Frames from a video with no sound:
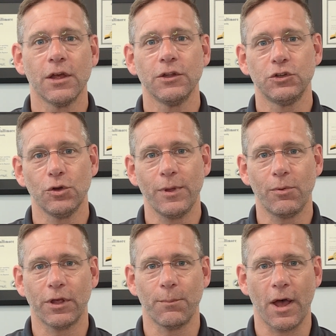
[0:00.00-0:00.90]
Two
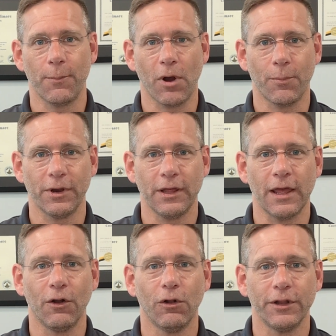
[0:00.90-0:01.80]
people can buy property
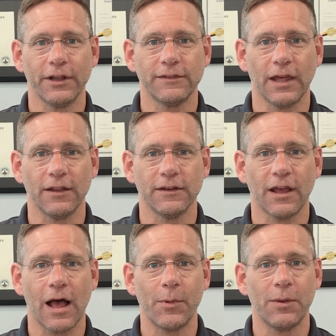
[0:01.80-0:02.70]
and hold it as tenants in
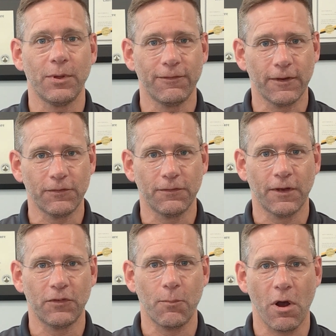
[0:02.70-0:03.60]
common and be
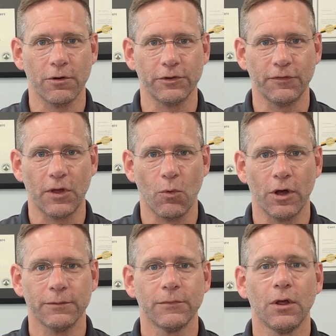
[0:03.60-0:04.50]
50-50 partners if they
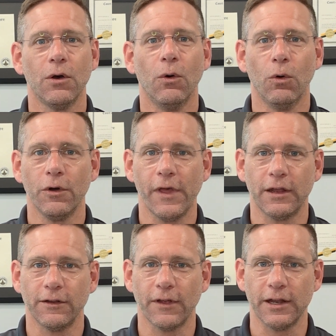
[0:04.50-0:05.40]
want. Or they
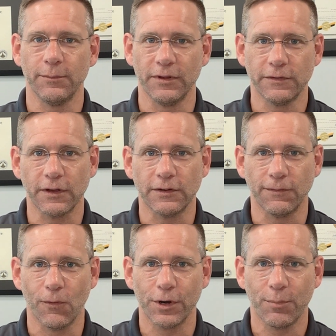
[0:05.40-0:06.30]
can decide to be
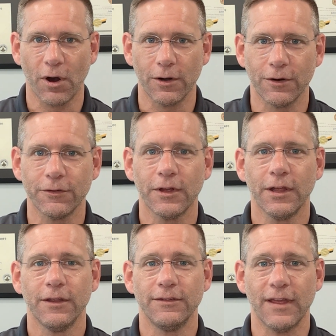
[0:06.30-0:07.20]
60-40 partners,
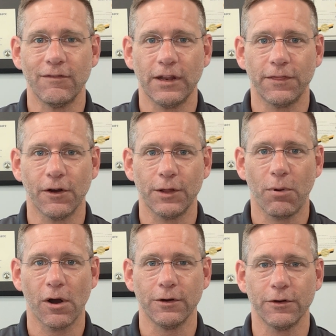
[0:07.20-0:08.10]
70-30
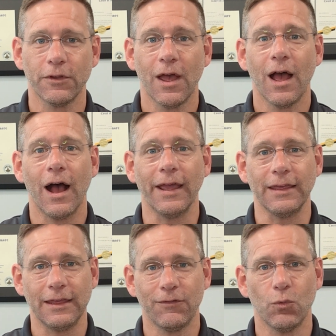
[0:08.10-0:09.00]
partners. I
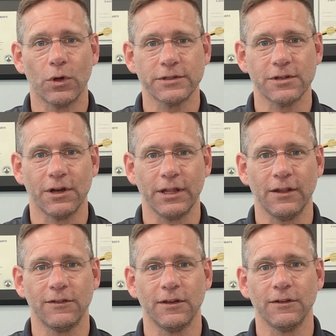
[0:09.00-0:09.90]
even once saw an
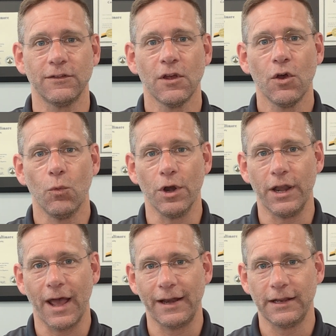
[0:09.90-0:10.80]
instance where
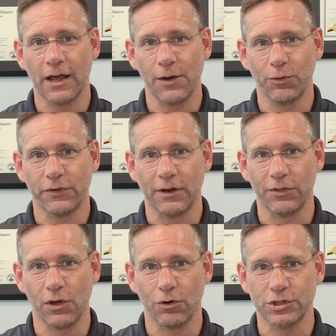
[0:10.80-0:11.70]
99% of
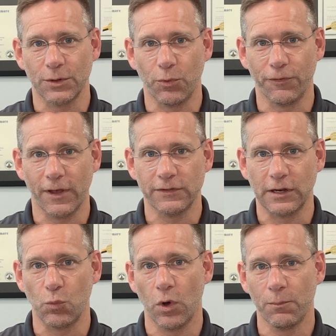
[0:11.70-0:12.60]
the ownership was
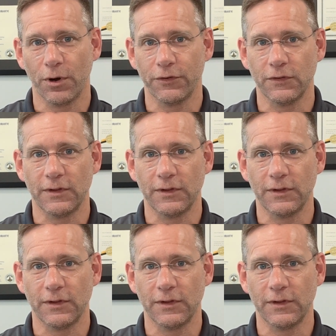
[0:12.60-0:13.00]
vested in one person's